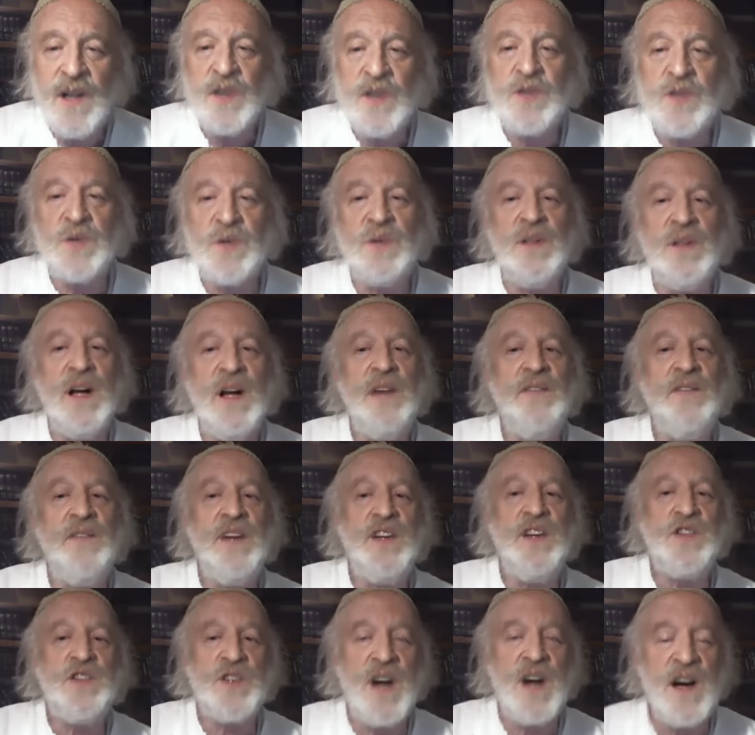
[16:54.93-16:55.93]
to love
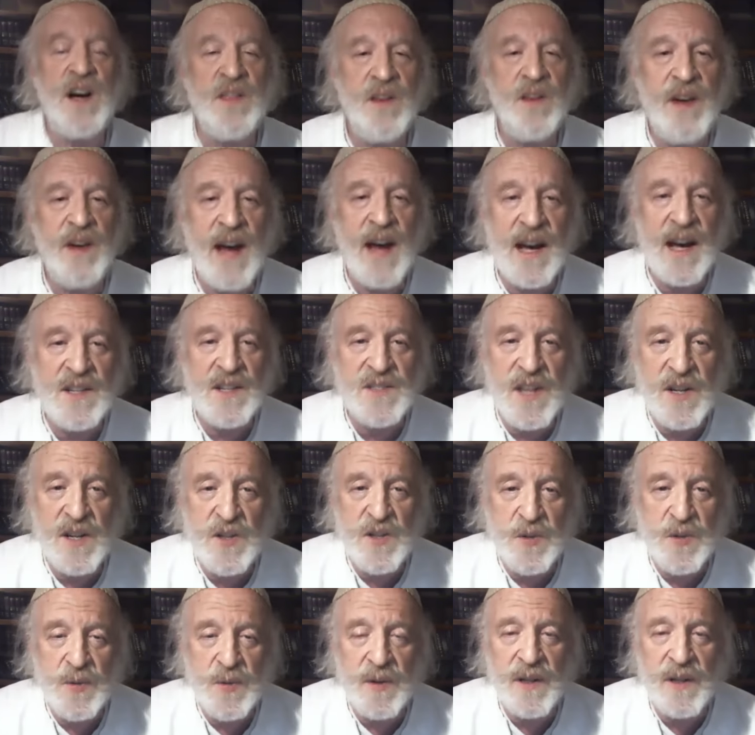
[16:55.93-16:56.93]
each other as they
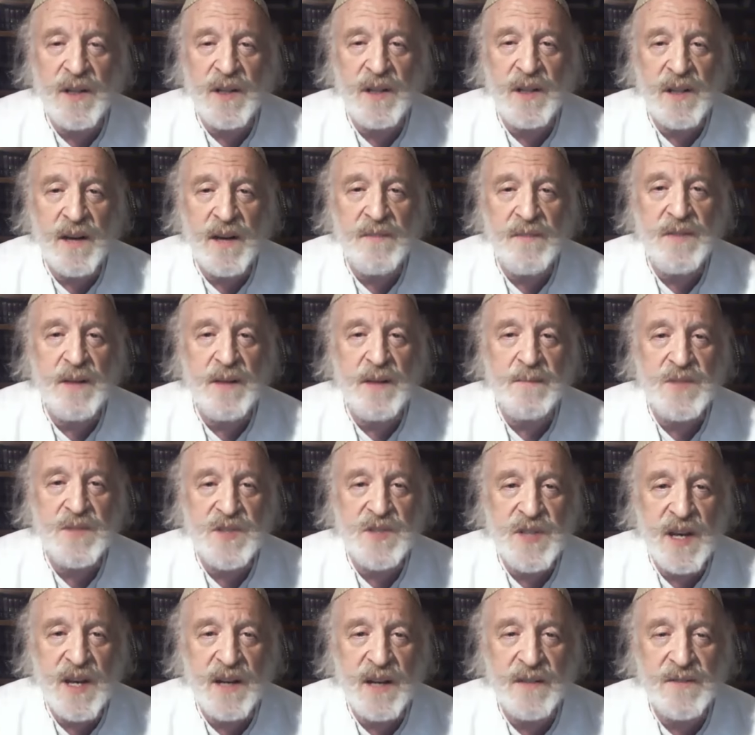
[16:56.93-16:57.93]
truly love
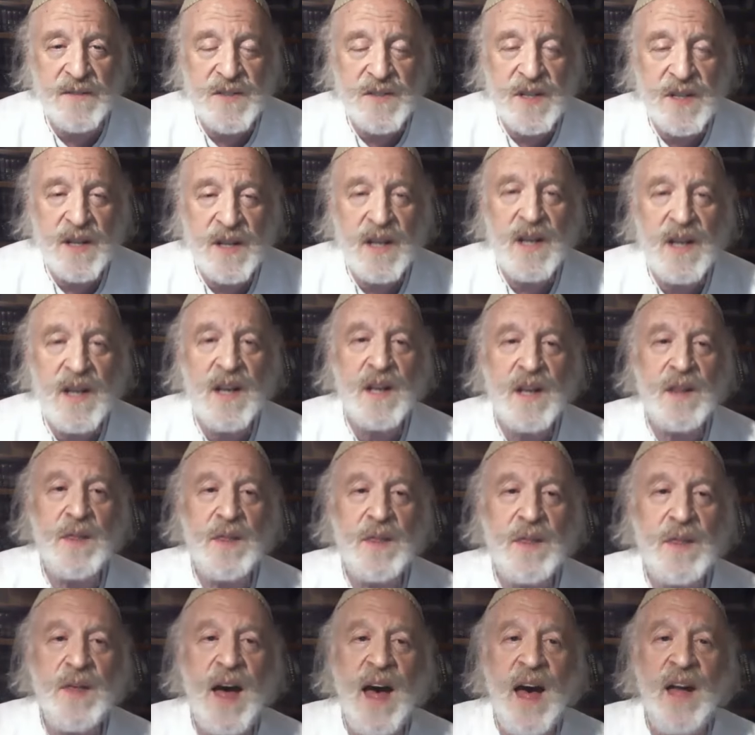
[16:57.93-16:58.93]
themselves,
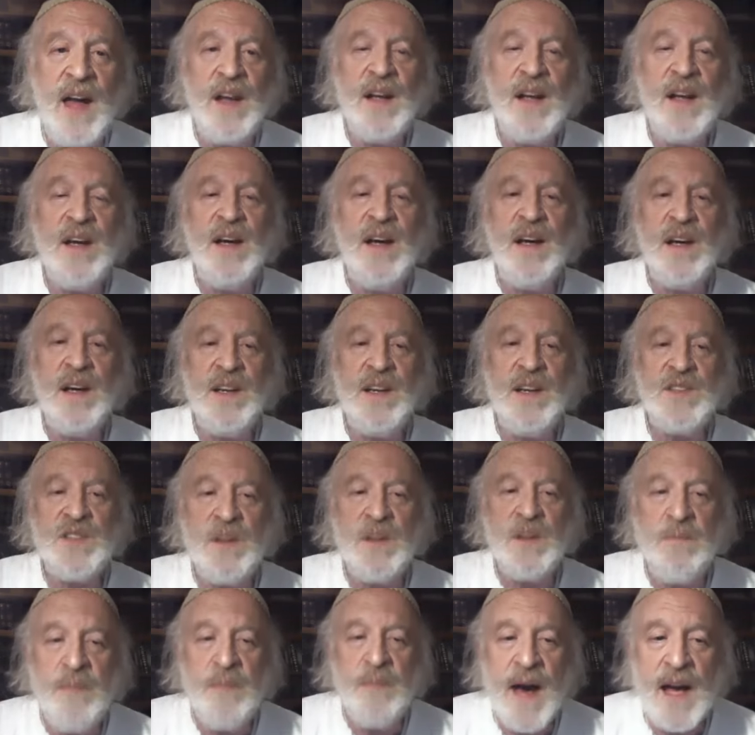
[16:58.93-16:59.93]
that is
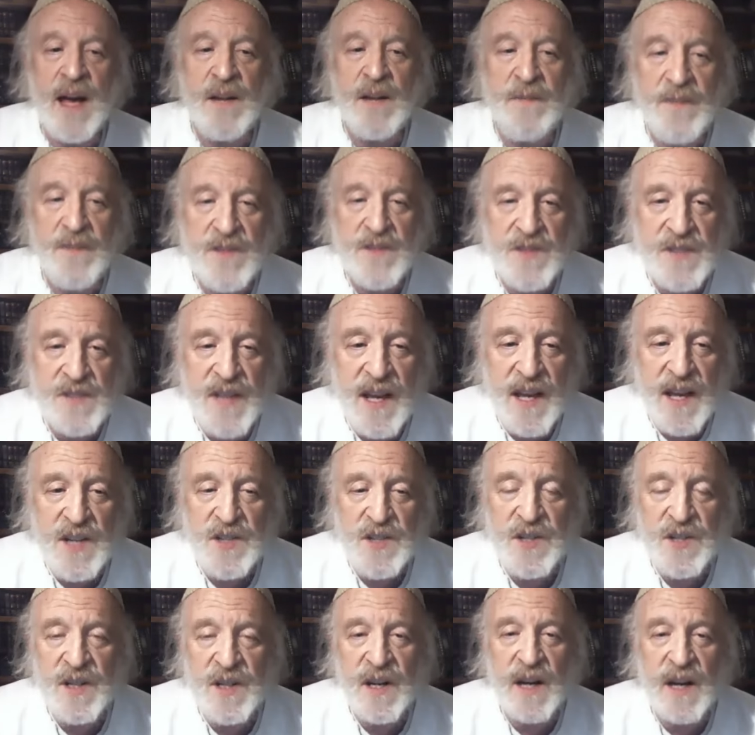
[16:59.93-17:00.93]
the
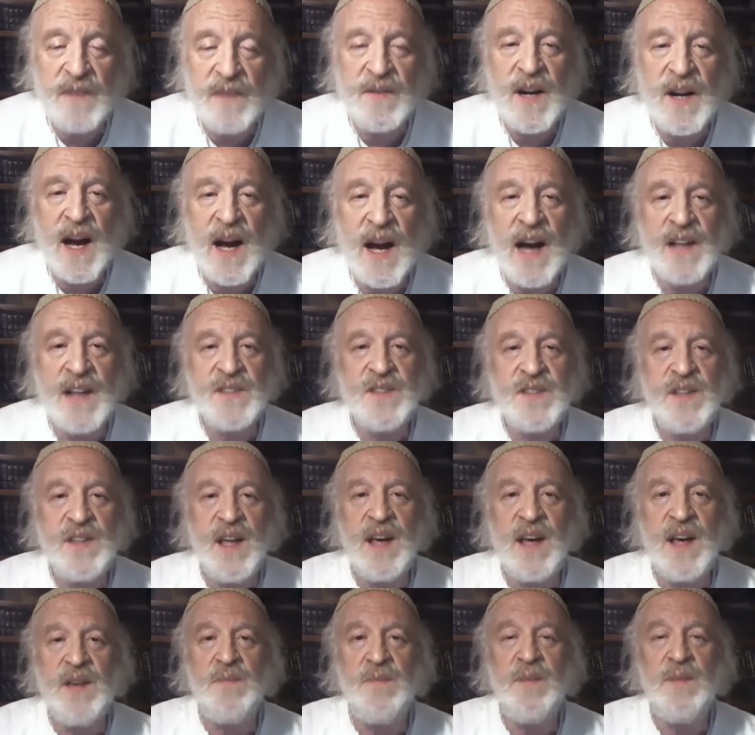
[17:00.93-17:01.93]
manifestation of God's
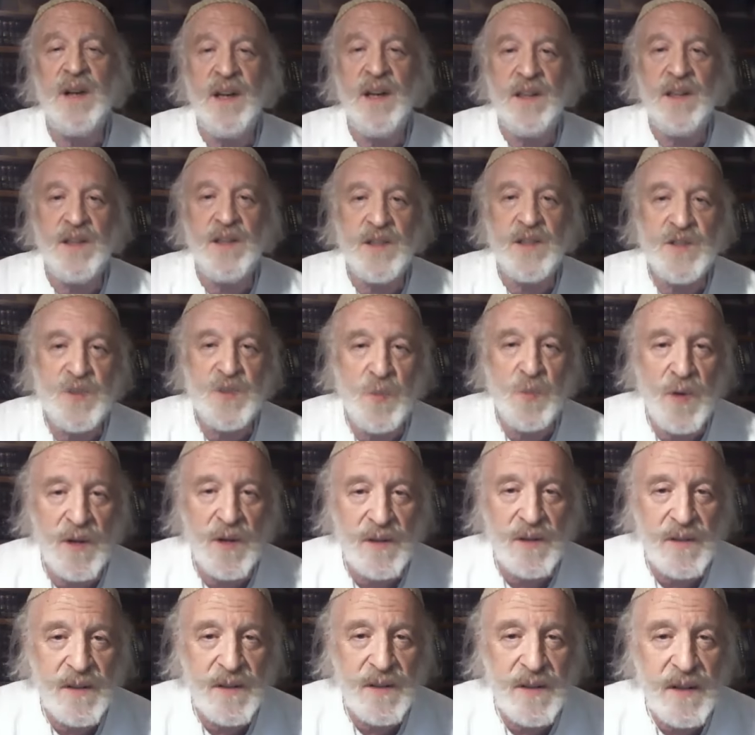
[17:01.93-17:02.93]
name in this
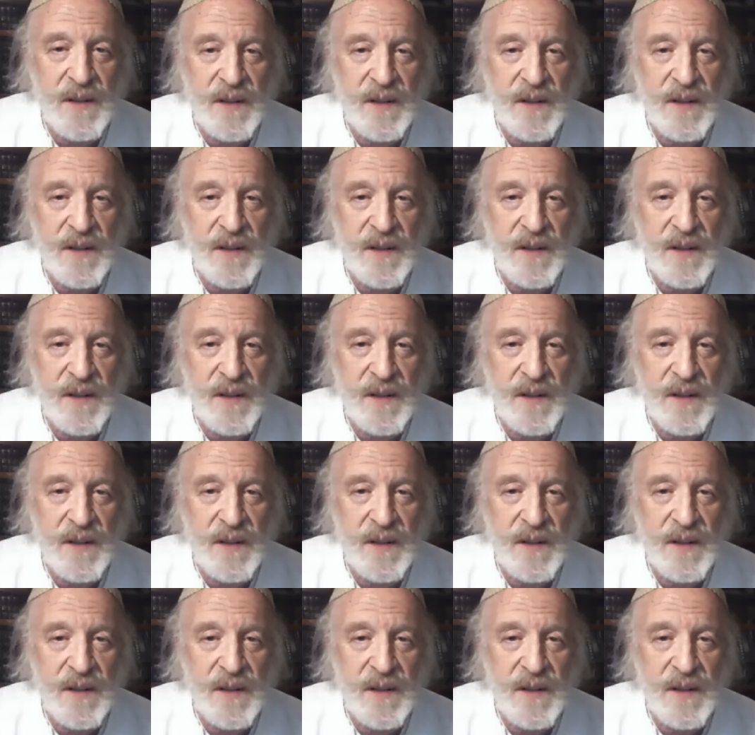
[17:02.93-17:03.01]
world.